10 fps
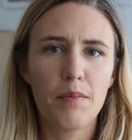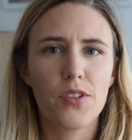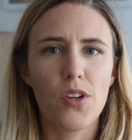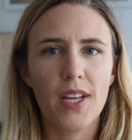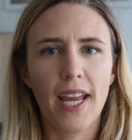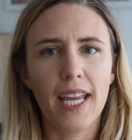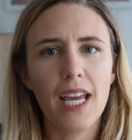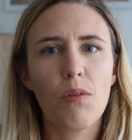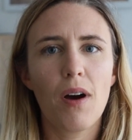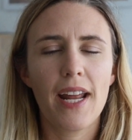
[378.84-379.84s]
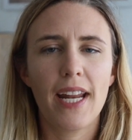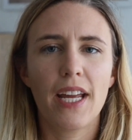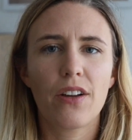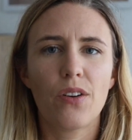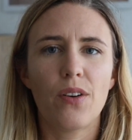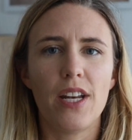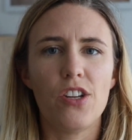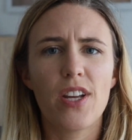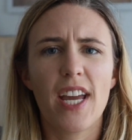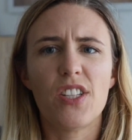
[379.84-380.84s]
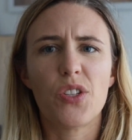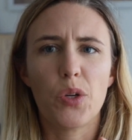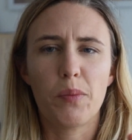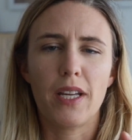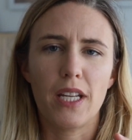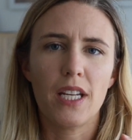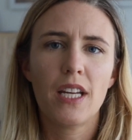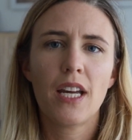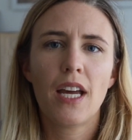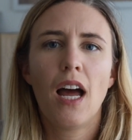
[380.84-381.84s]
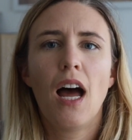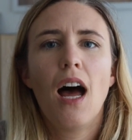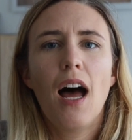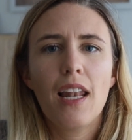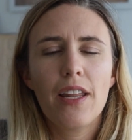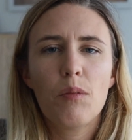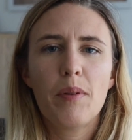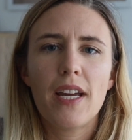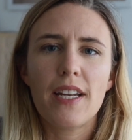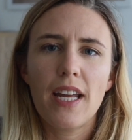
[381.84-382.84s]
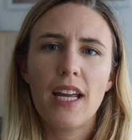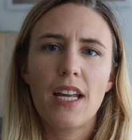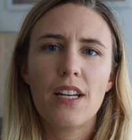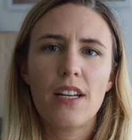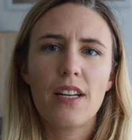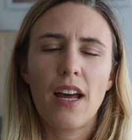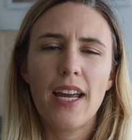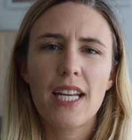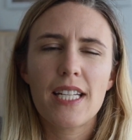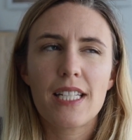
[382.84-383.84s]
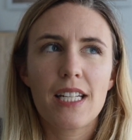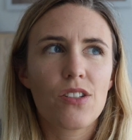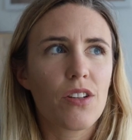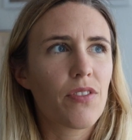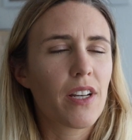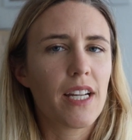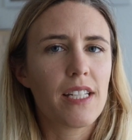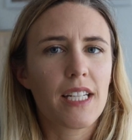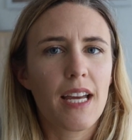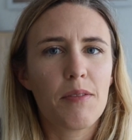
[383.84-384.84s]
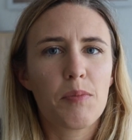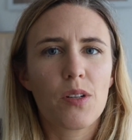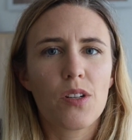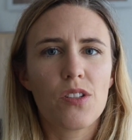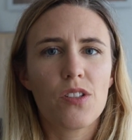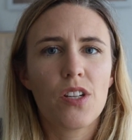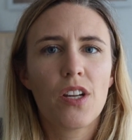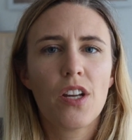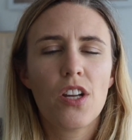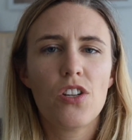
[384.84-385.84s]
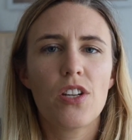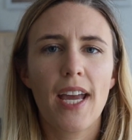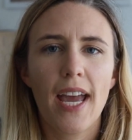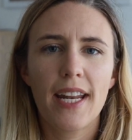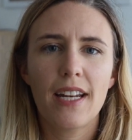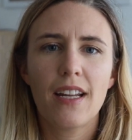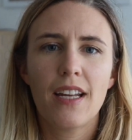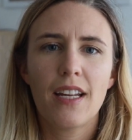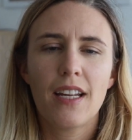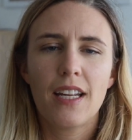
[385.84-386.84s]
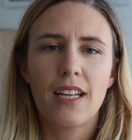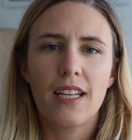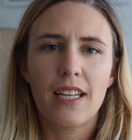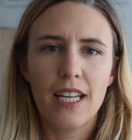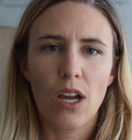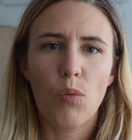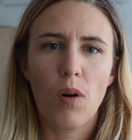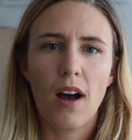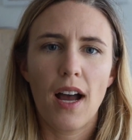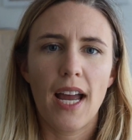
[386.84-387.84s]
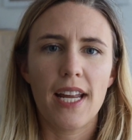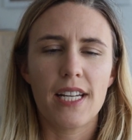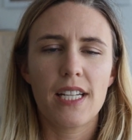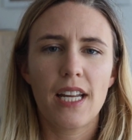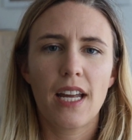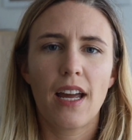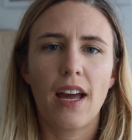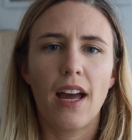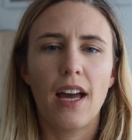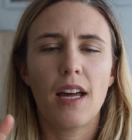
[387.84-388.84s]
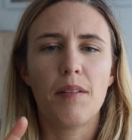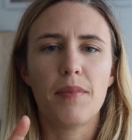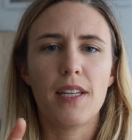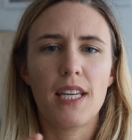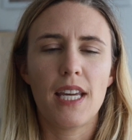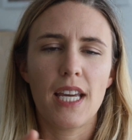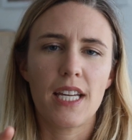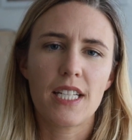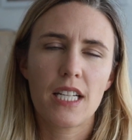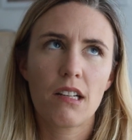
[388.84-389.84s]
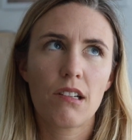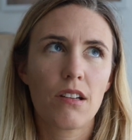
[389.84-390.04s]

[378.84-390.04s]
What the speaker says: So you can get wide angle and you can zoom in a little bit, and I guess it's good for landscapes because you can get wide and get